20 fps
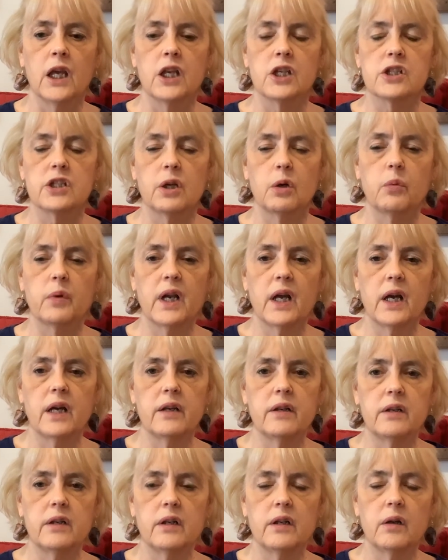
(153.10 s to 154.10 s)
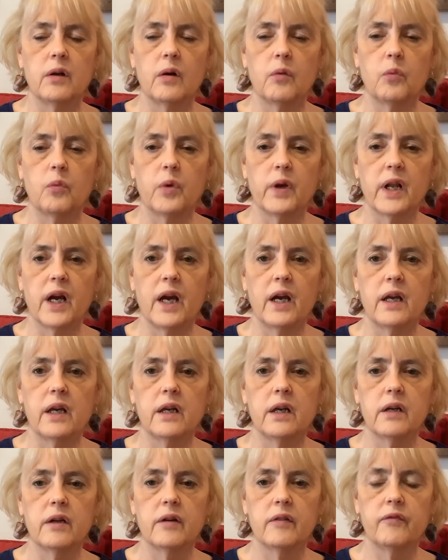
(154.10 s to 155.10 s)
So what
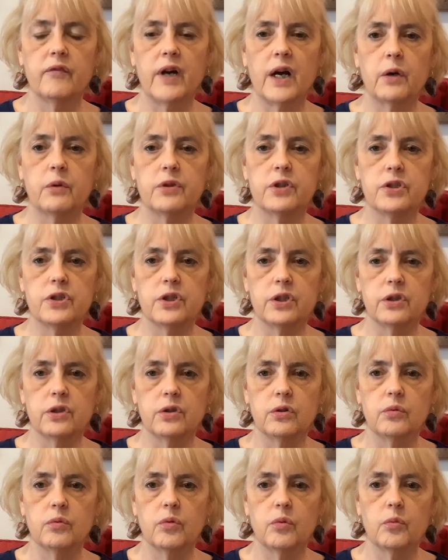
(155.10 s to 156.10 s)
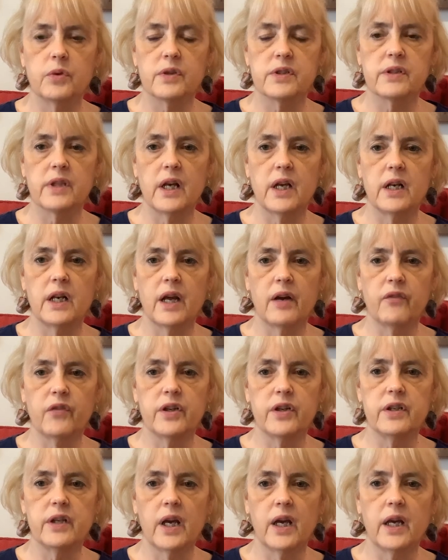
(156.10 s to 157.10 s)
I vowed to do was that
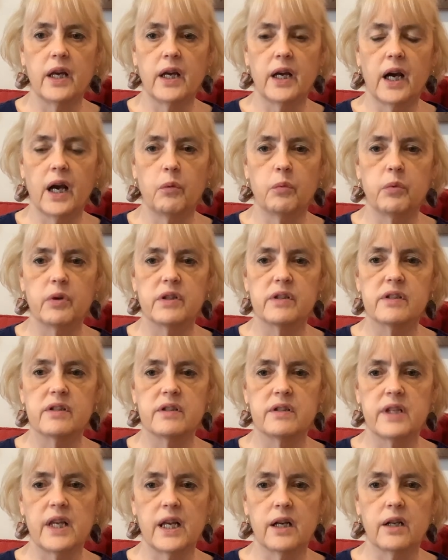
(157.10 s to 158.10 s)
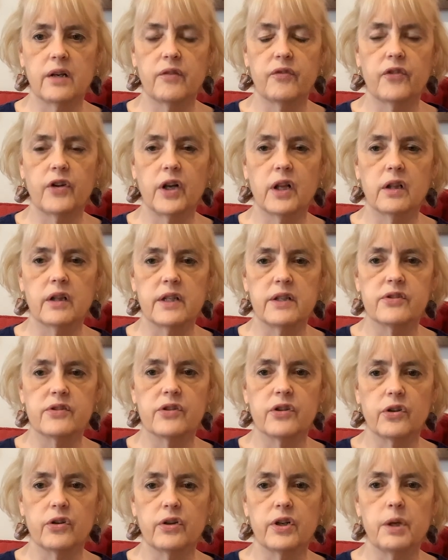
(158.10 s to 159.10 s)
every day I would stand for at
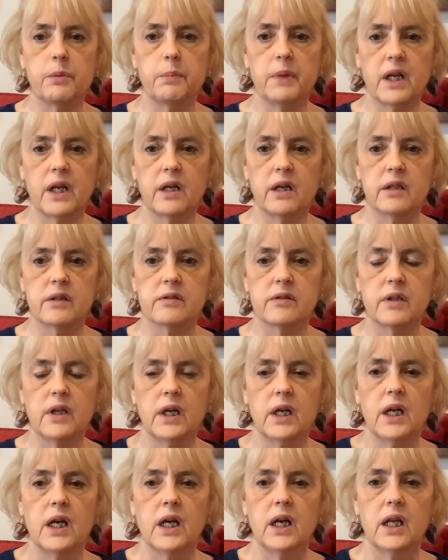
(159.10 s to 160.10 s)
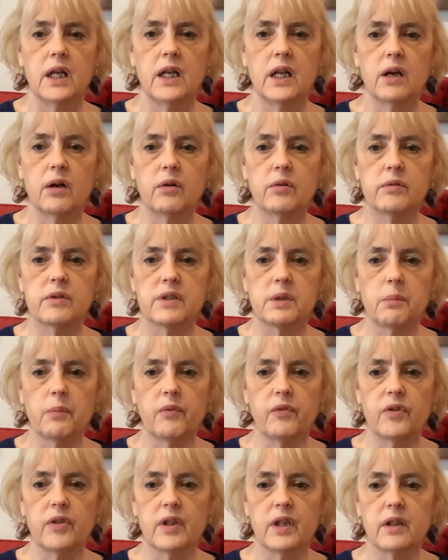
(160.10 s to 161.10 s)
least 30 minutes. Now, some
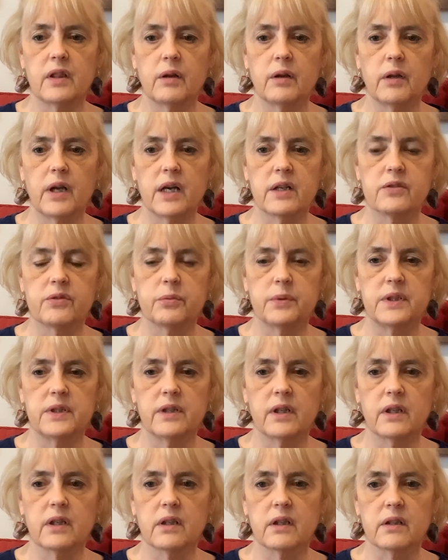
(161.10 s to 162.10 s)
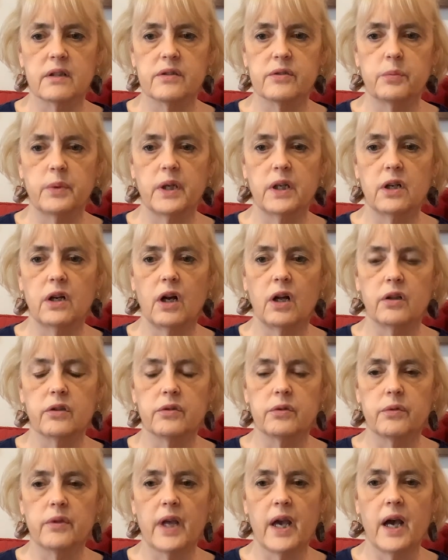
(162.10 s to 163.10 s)
of you think that that's ridiculous. We can all
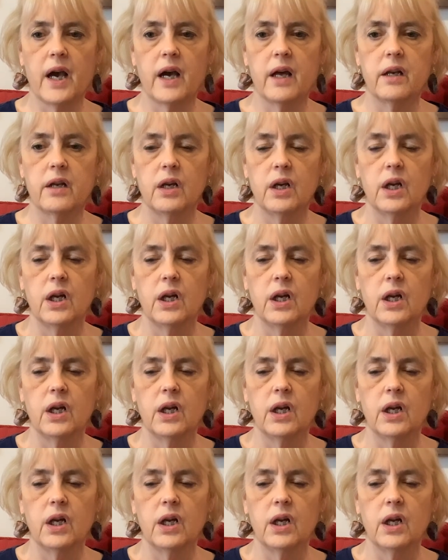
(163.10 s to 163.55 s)
do that.